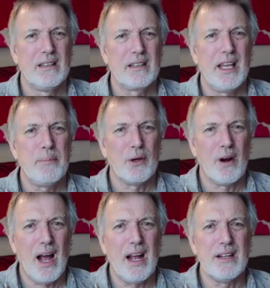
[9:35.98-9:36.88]
Keep your
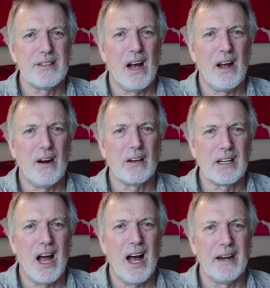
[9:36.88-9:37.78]
eyes on our
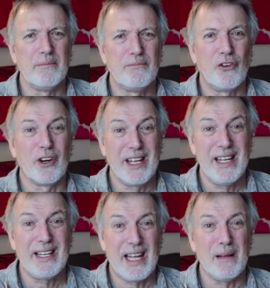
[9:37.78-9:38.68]
God, for
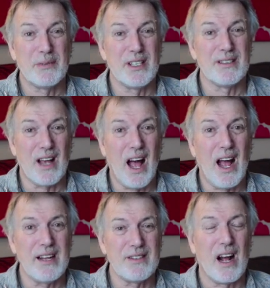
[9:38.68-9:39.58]
he keeps his
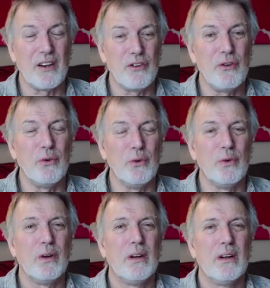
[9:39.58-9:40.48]
eyes on you
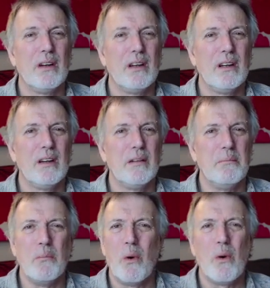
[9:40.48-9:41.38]

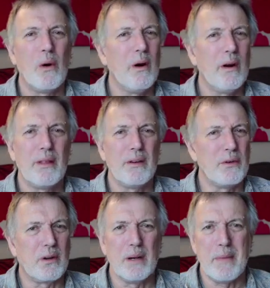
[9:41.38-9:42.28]
more than
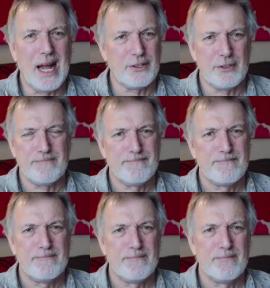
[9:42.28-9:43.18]
you can imagine.
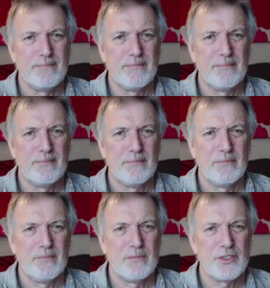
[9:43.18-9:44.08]

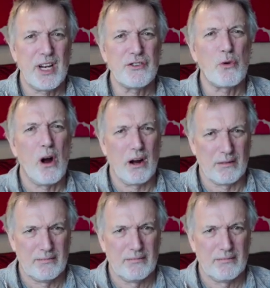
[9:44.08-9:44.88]
Stay strong.